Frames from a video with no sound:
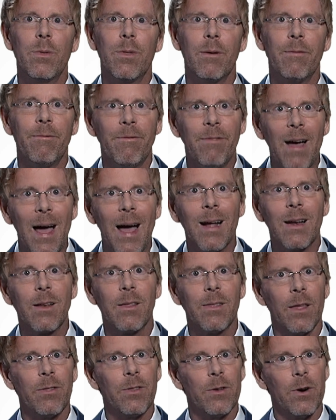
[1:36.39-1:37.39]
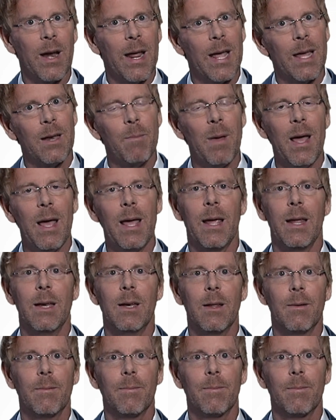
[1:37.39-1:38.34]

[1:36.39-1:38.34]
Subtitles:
the fact that they're handmade.